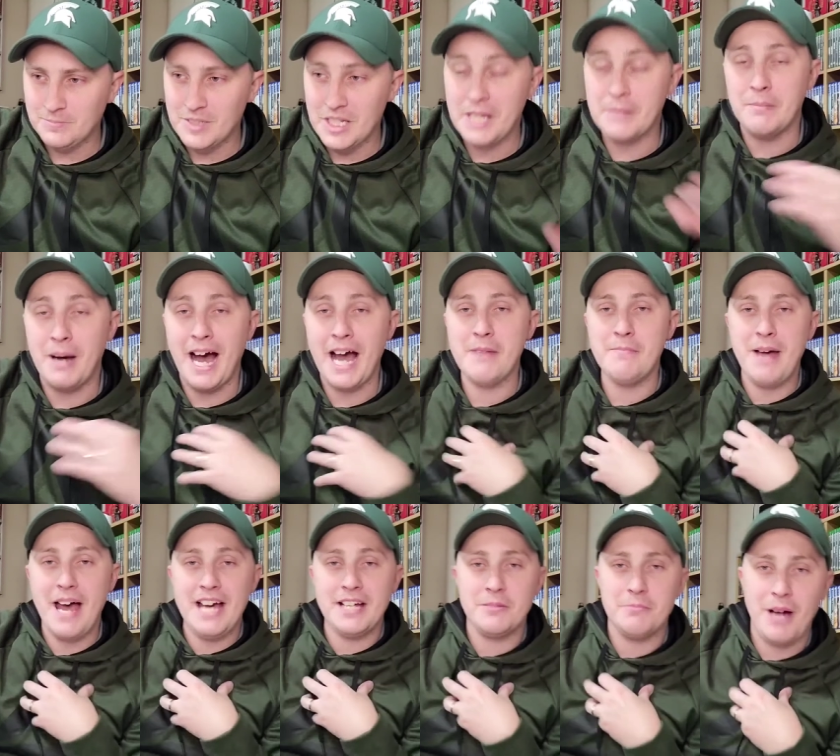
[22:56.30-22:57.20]
am I
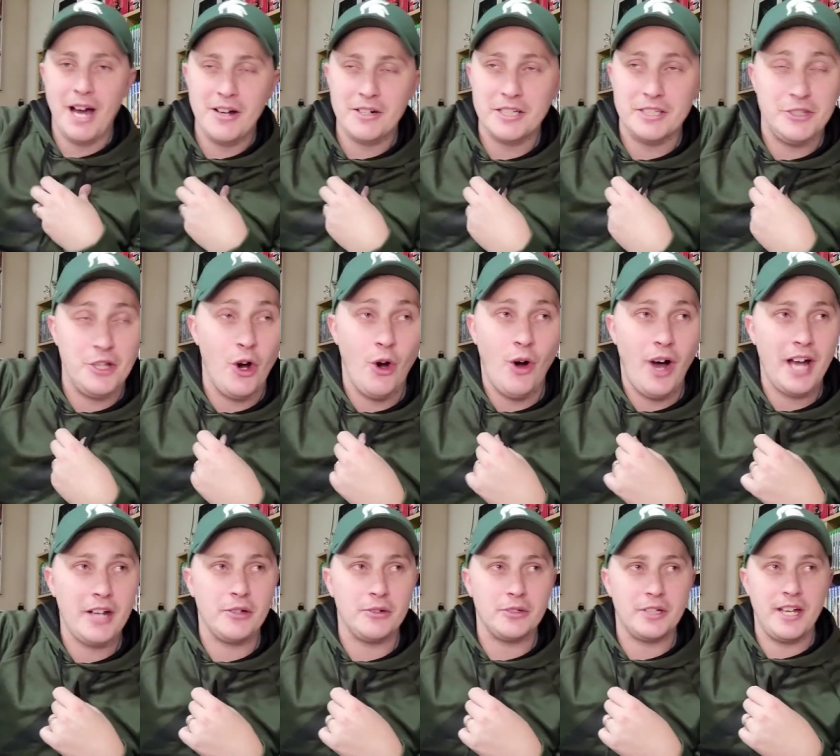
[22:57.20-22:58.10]
mad about it? No,
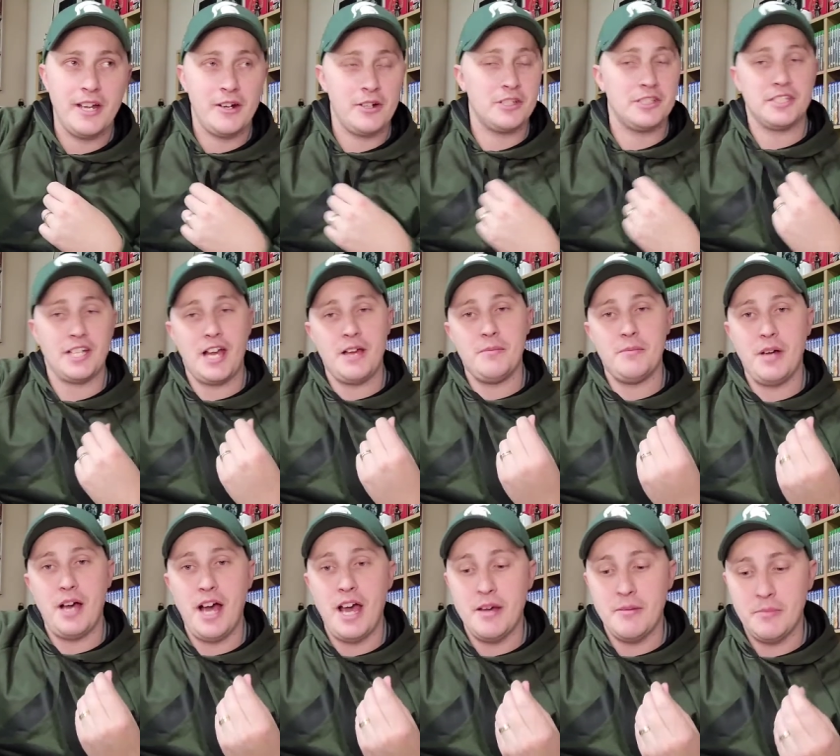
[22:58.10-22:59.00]
I don't care because I'm
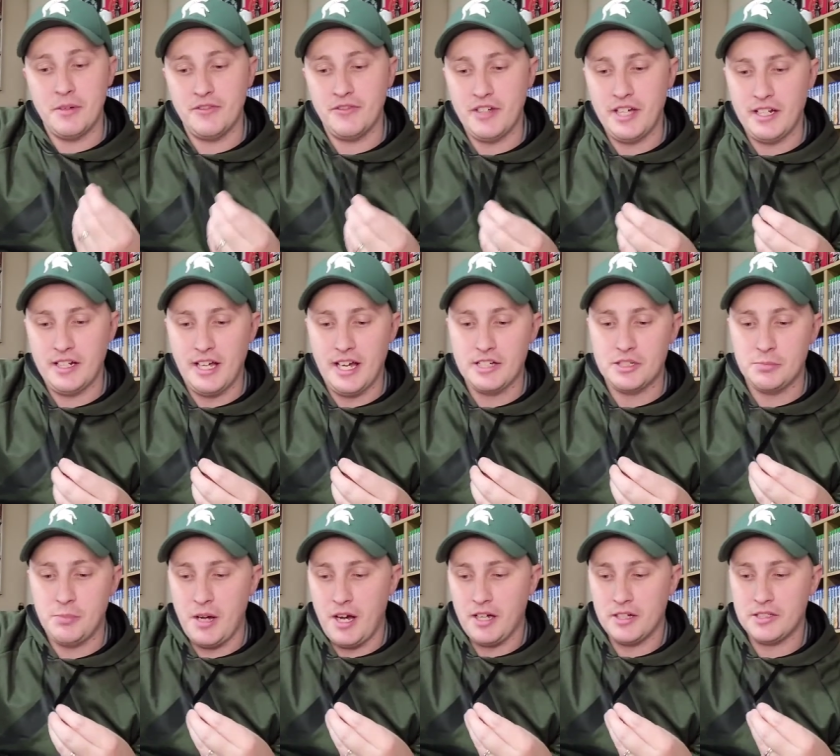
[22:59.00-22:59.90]
I am a fan of
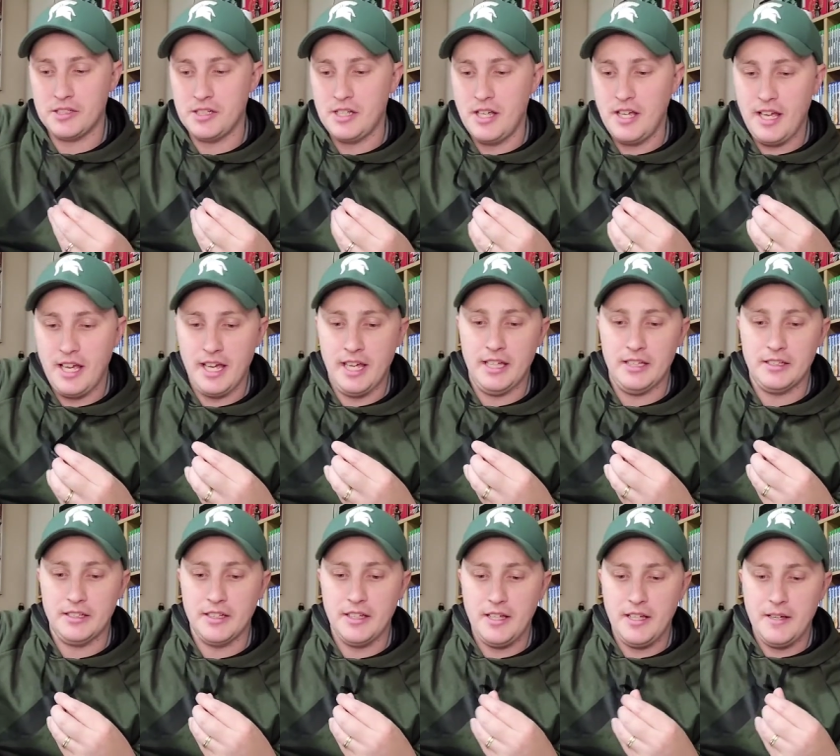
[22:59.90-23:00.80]
Xbox,
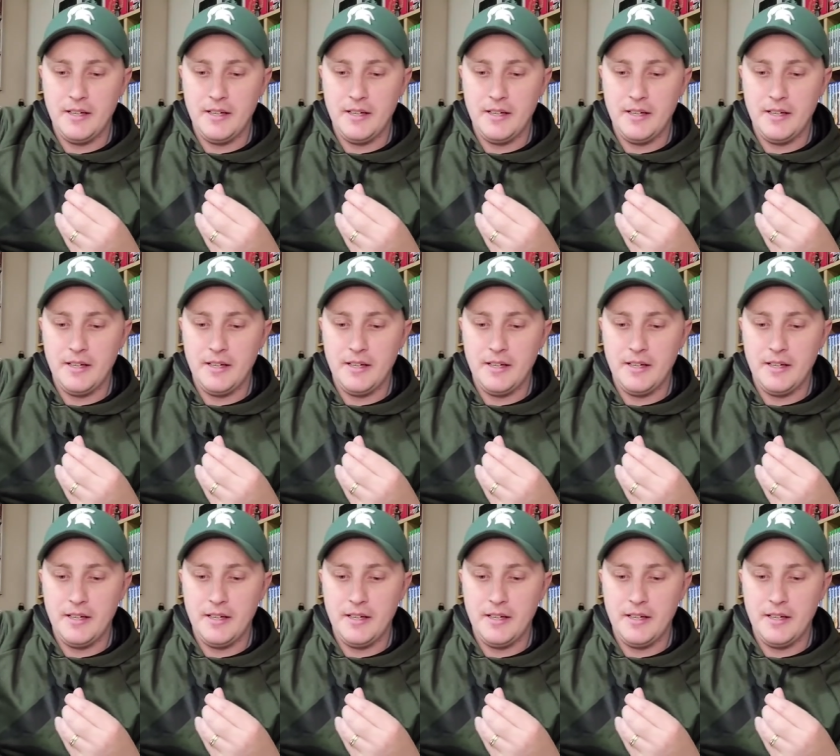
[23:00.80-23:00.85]
and